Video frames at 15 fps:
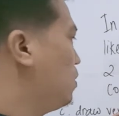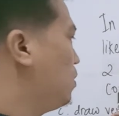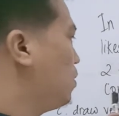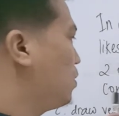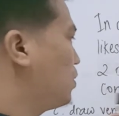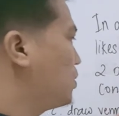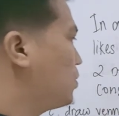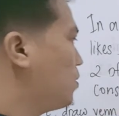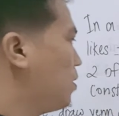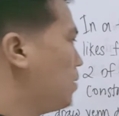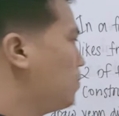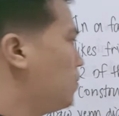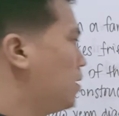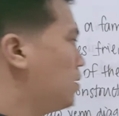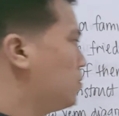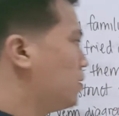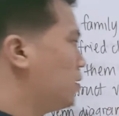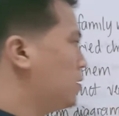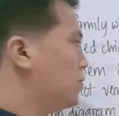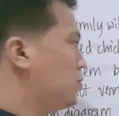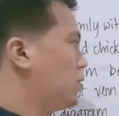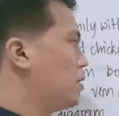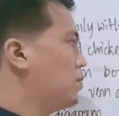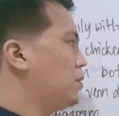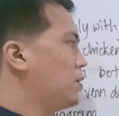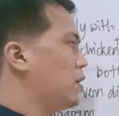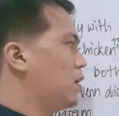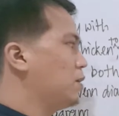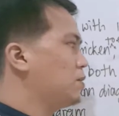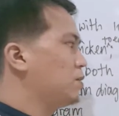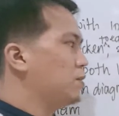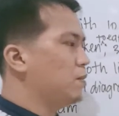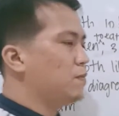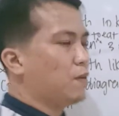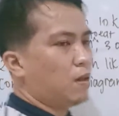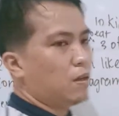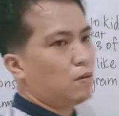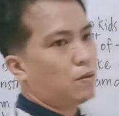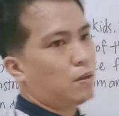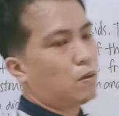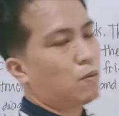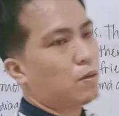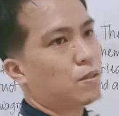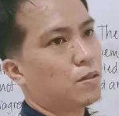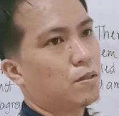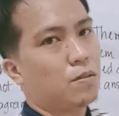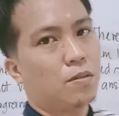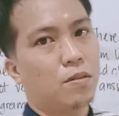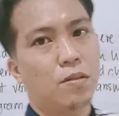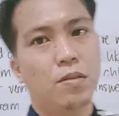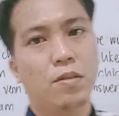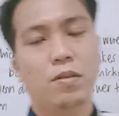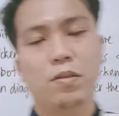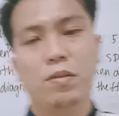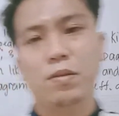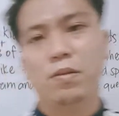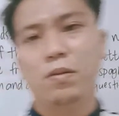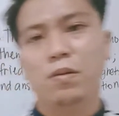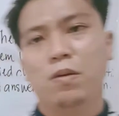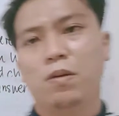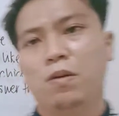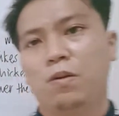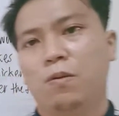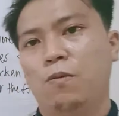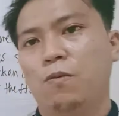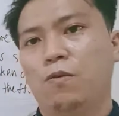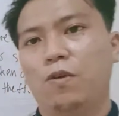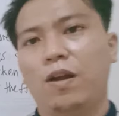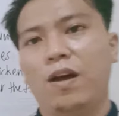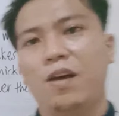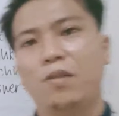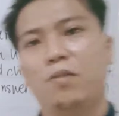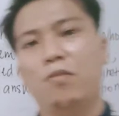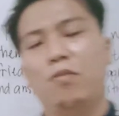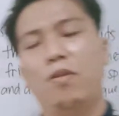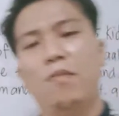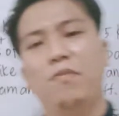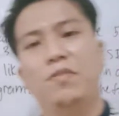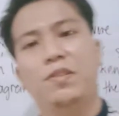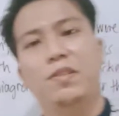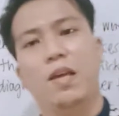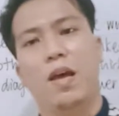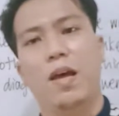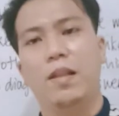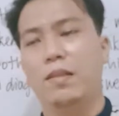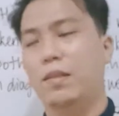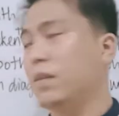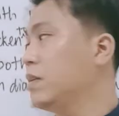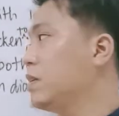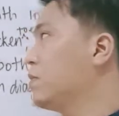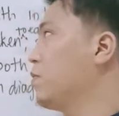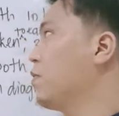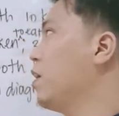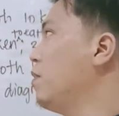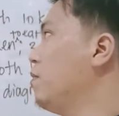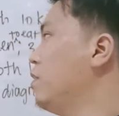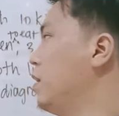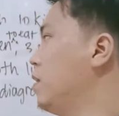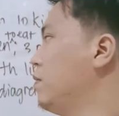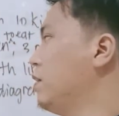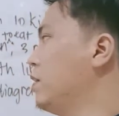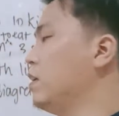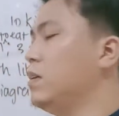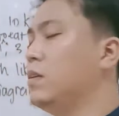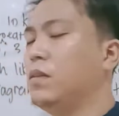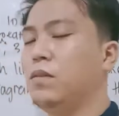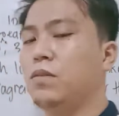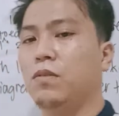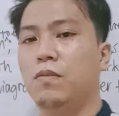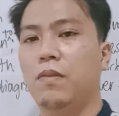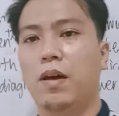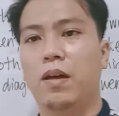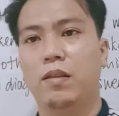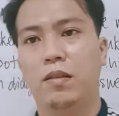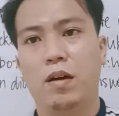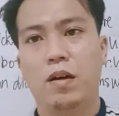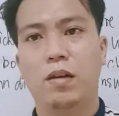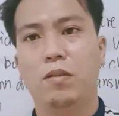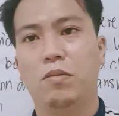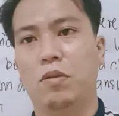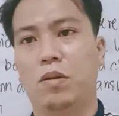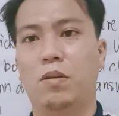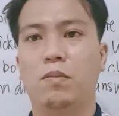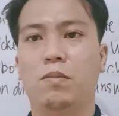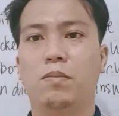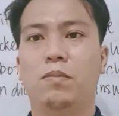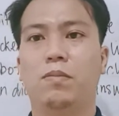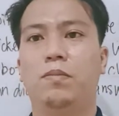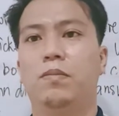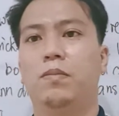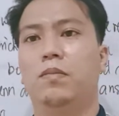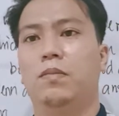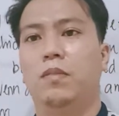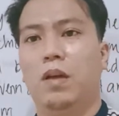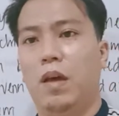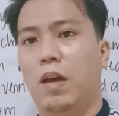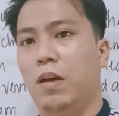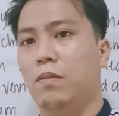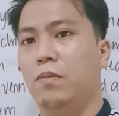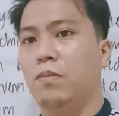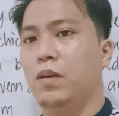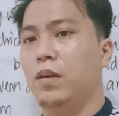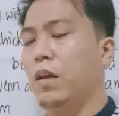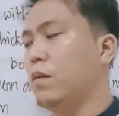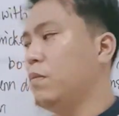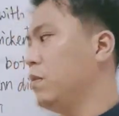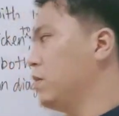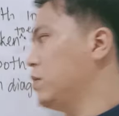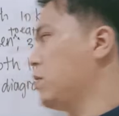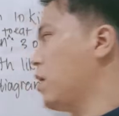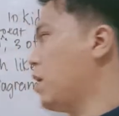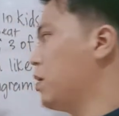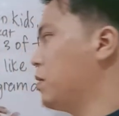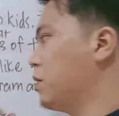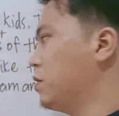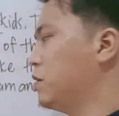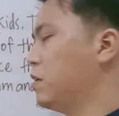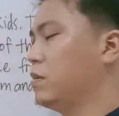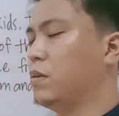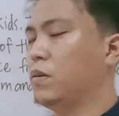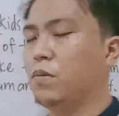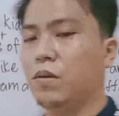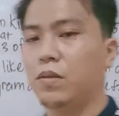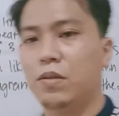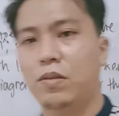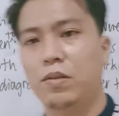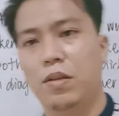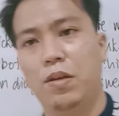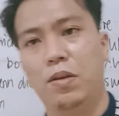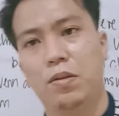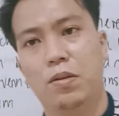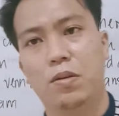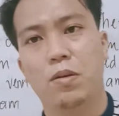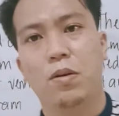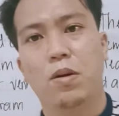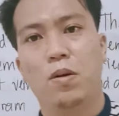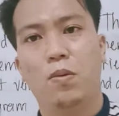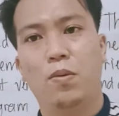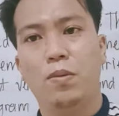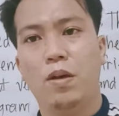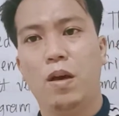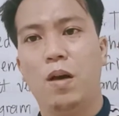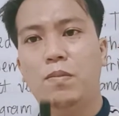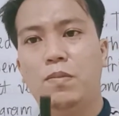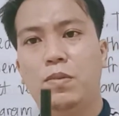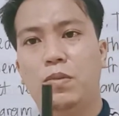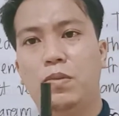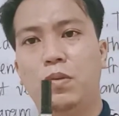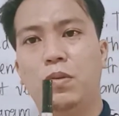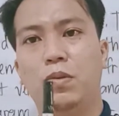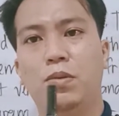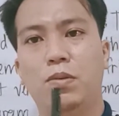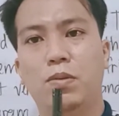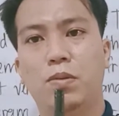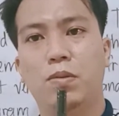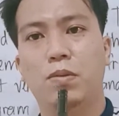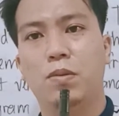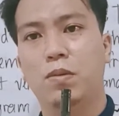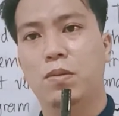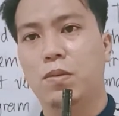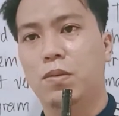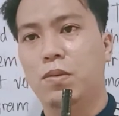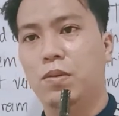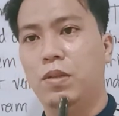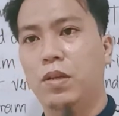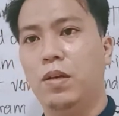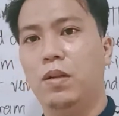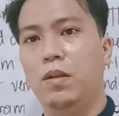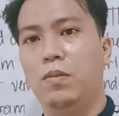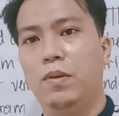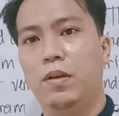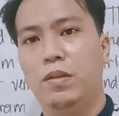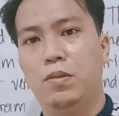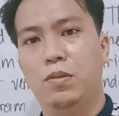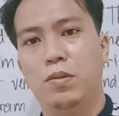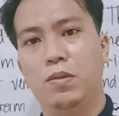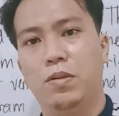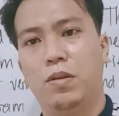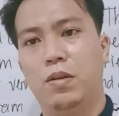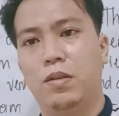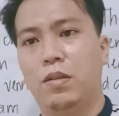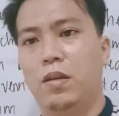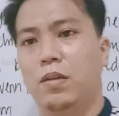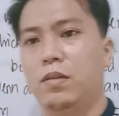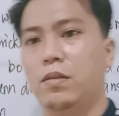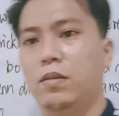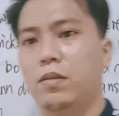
Construct Venn diagram and answer the following questions. For us to represent this problem into Venn diagram and be able to answer certain questions here, we have to deal with two certain